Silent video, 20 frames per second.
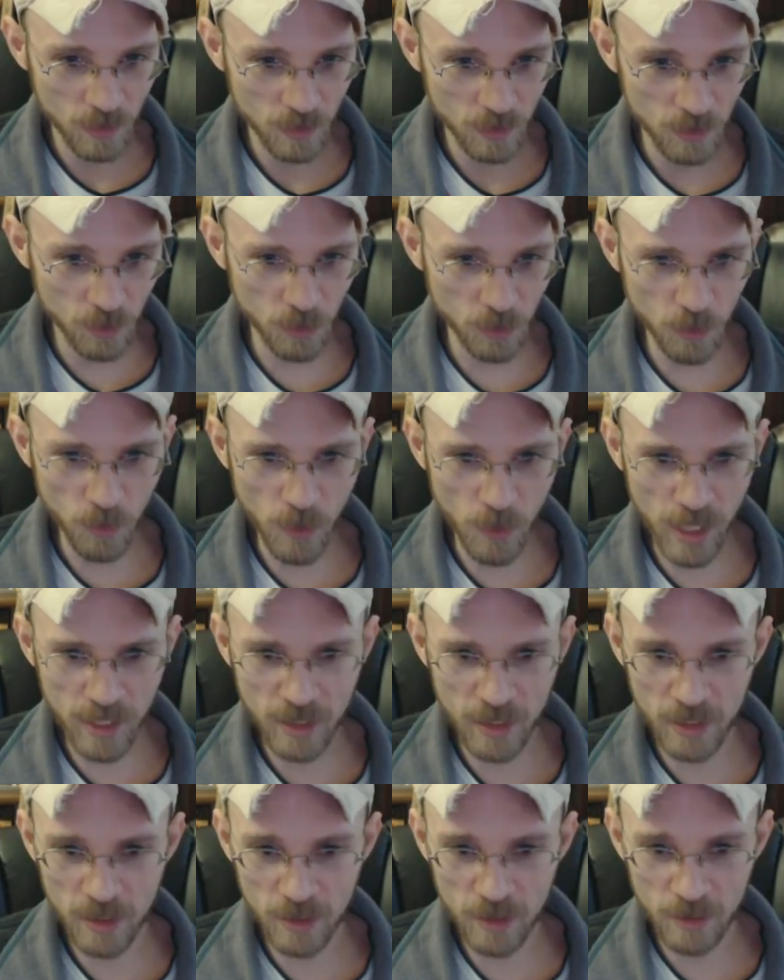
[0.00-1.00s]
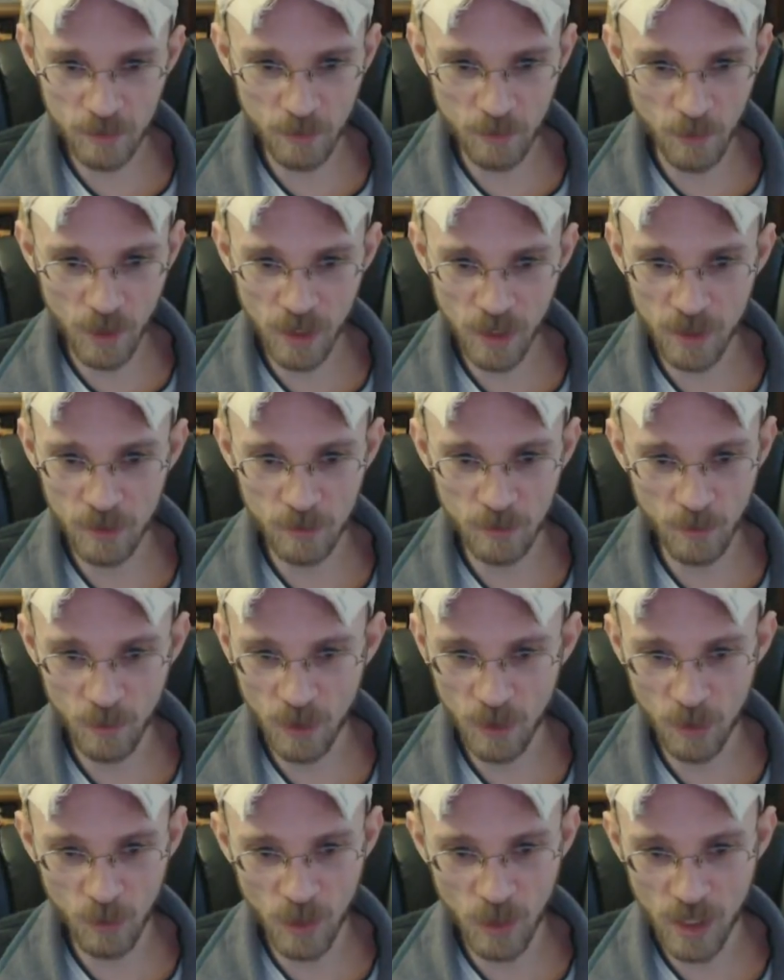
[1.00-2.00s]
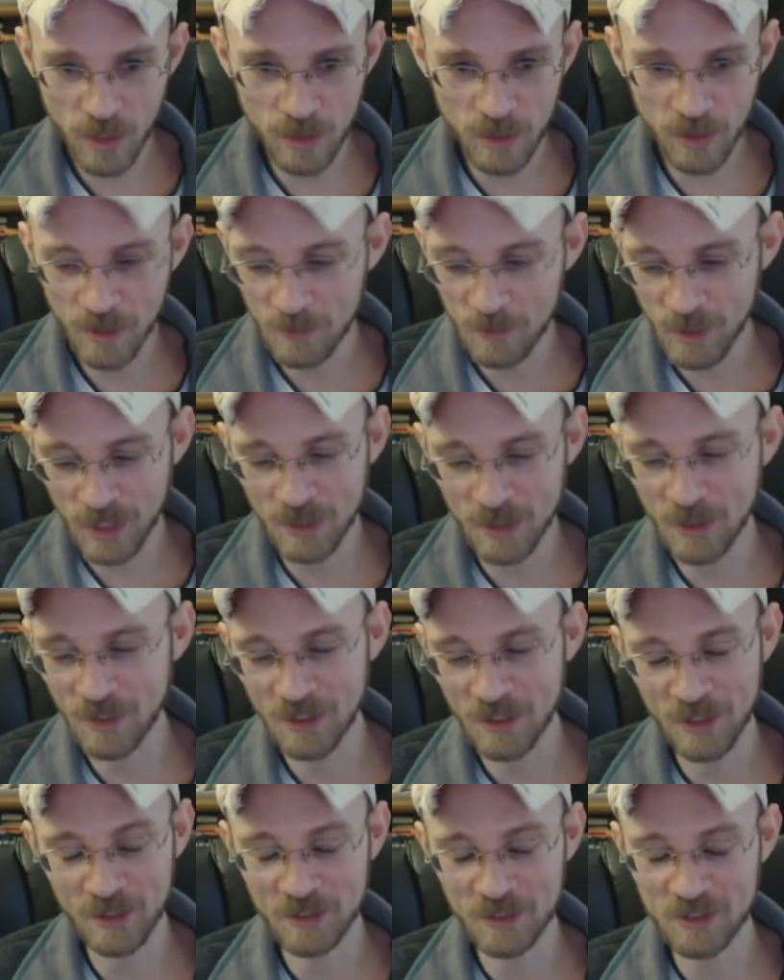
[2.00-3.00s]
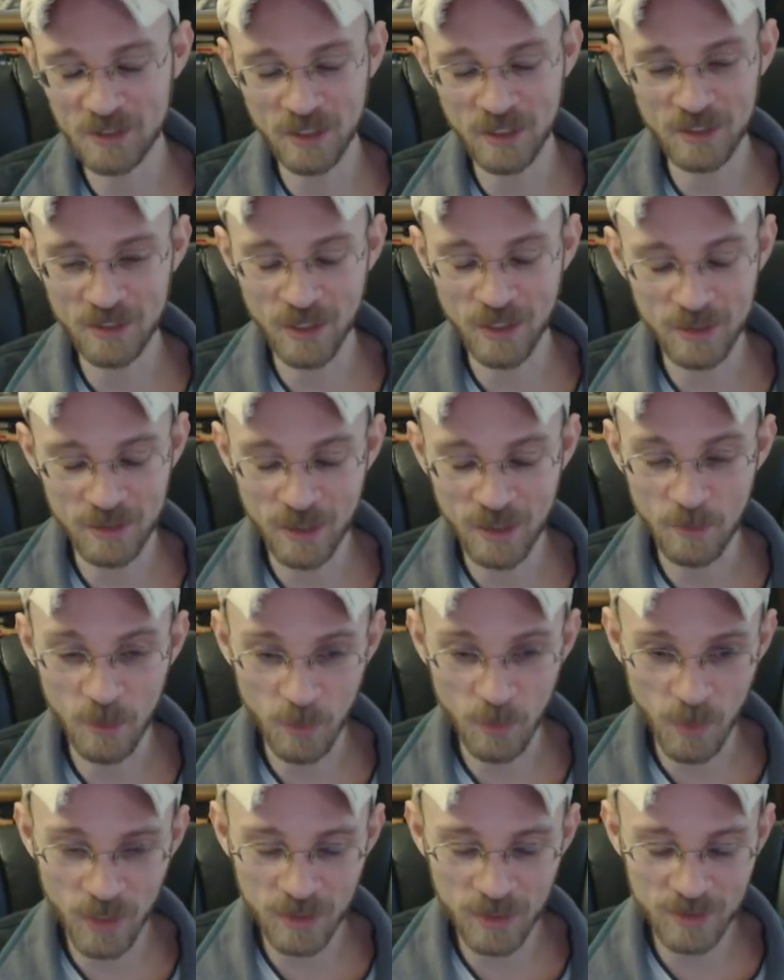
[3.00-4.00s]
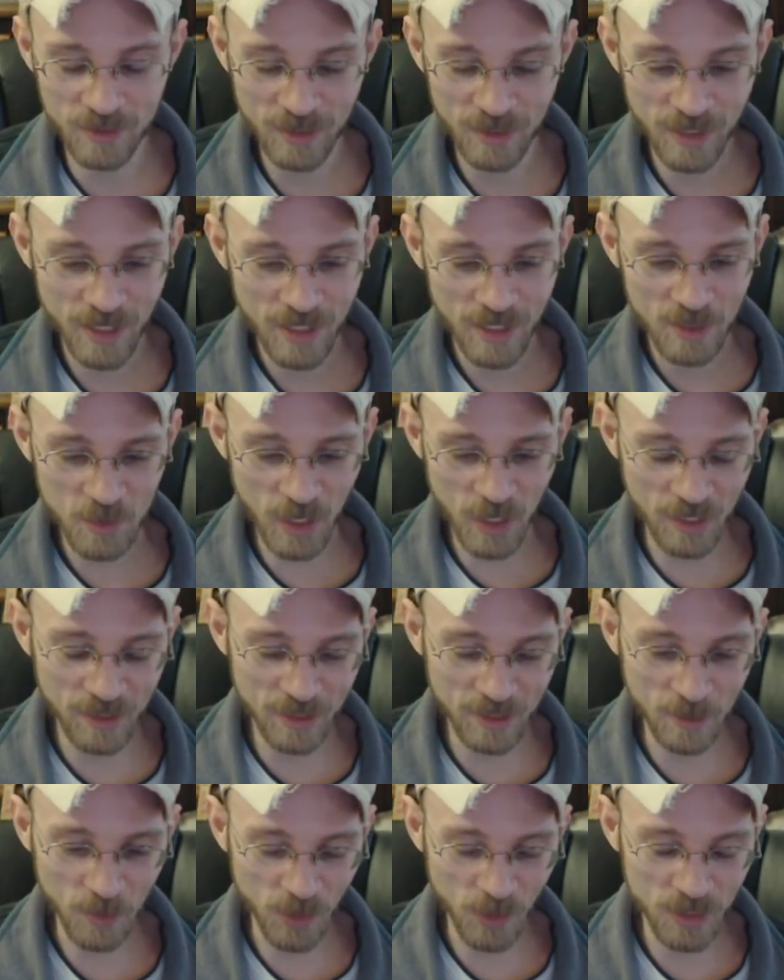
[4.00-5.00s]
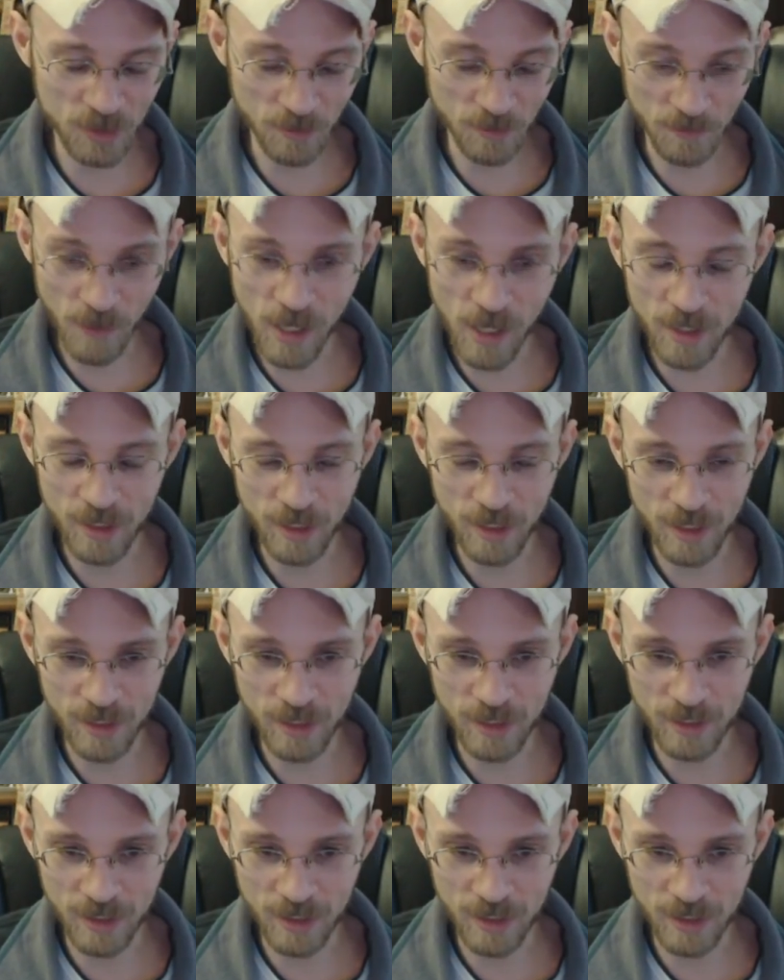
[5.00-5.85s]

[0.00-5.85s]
Yu Hui, I don't know how you say his last name. The Prince, Jet Li and the Prince are fighting, and they